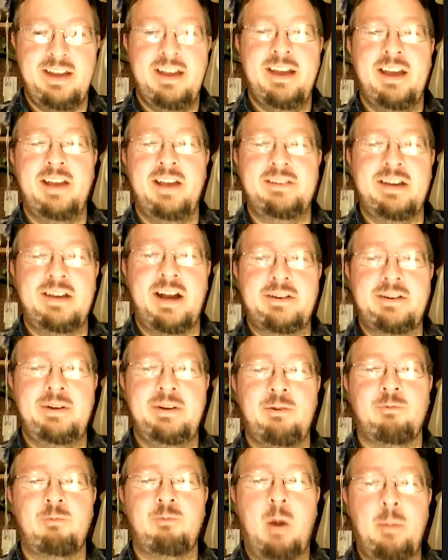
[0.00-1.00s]
is actually
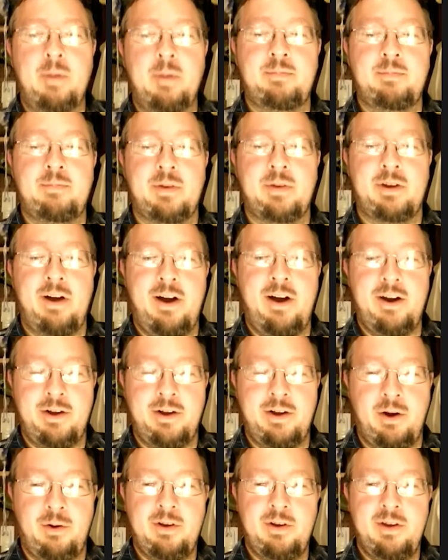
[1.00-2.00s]
Robert
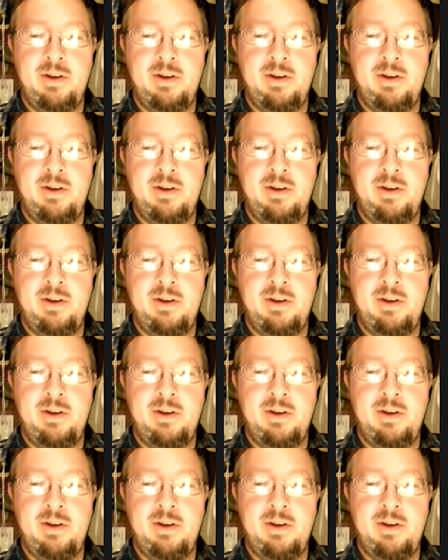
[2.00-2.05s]
Picardo.